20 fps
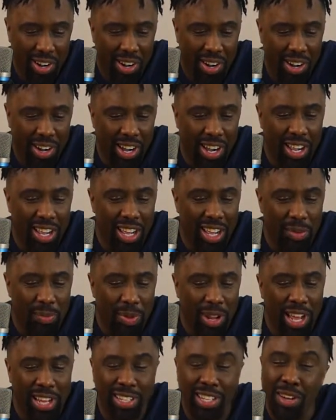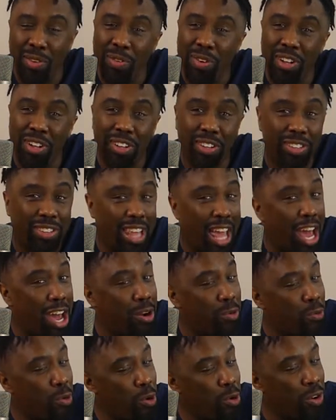But like I said, we down
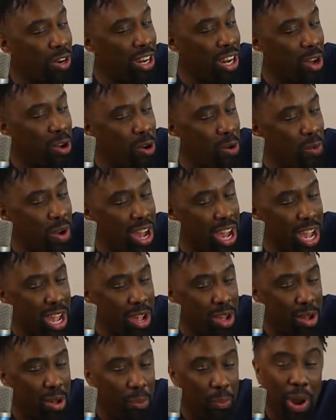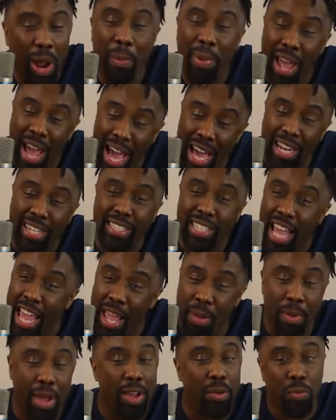the road a long way. But I mean, honest,
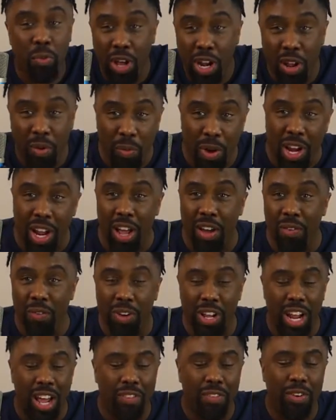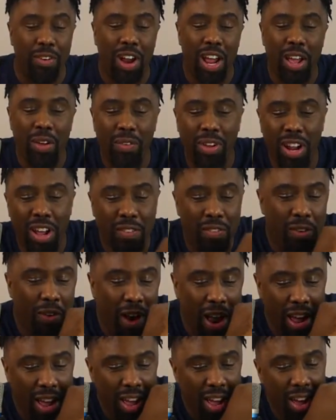hey man, whatever, right? Whatever,
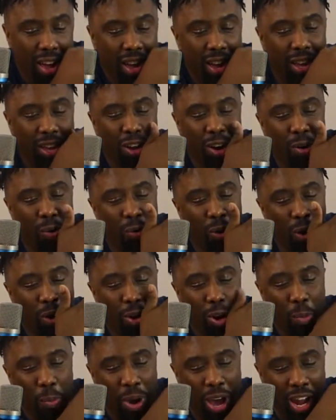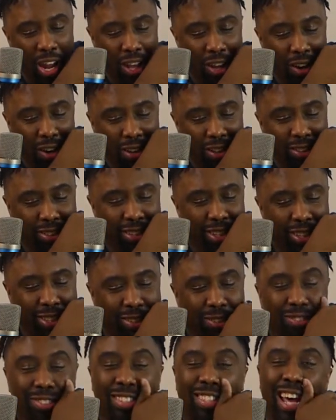right? You don't want nobody, you know what I'm saying,
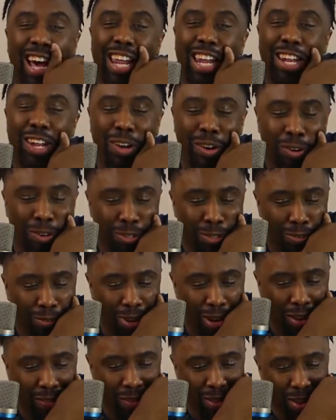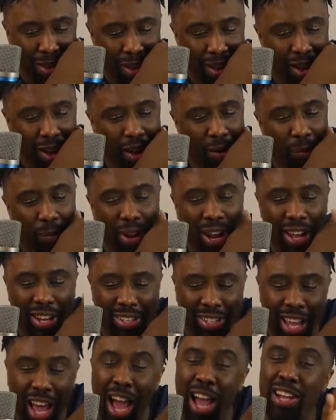some snotty nose or whatever. But like I
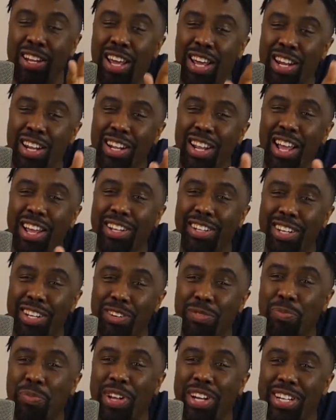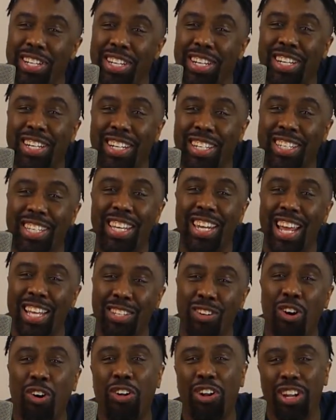said, I try to like diminish it and just say that's
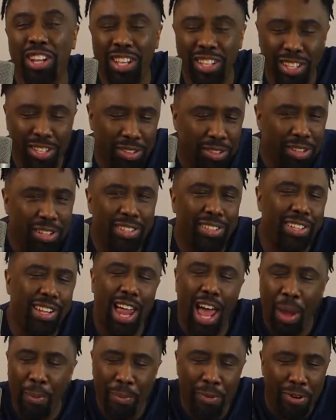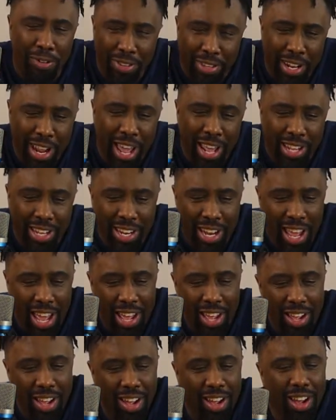all it is. There's a lot more to that than
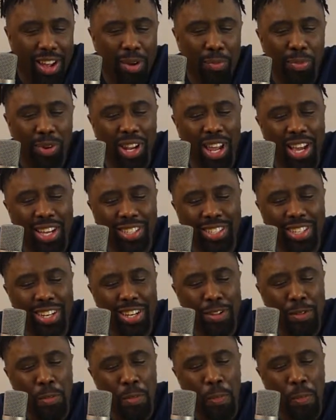that. But like I said,